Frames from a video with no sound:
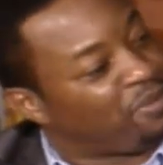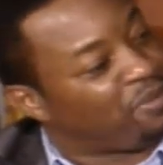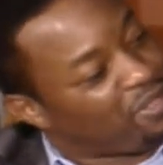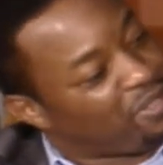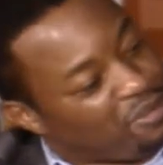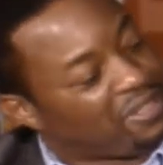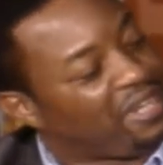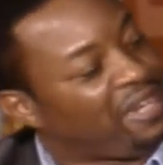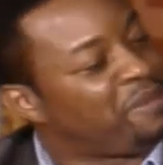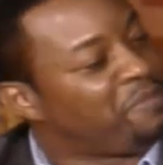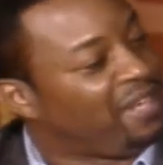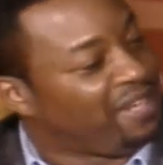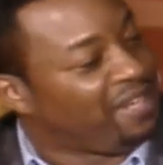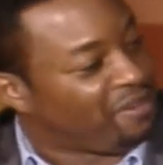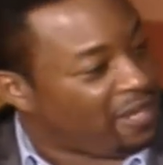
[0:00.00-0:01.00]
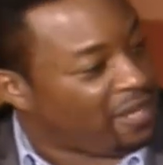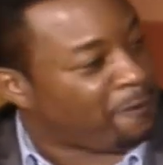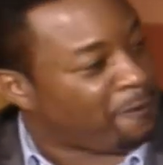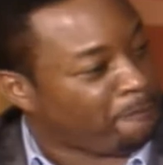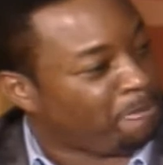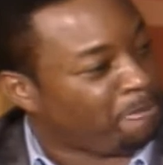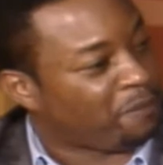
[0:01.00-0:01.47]
They belong to him anyway.
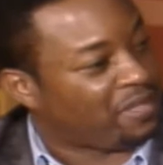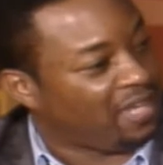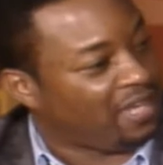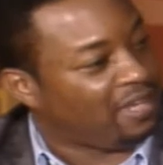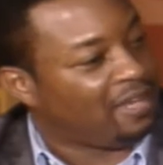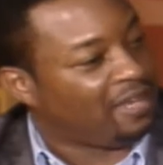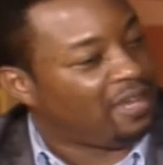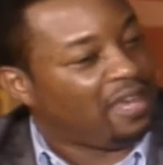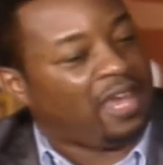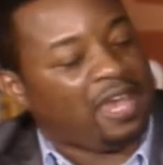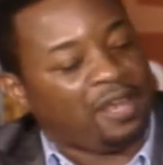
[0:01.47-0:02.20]
Right, okay? Right.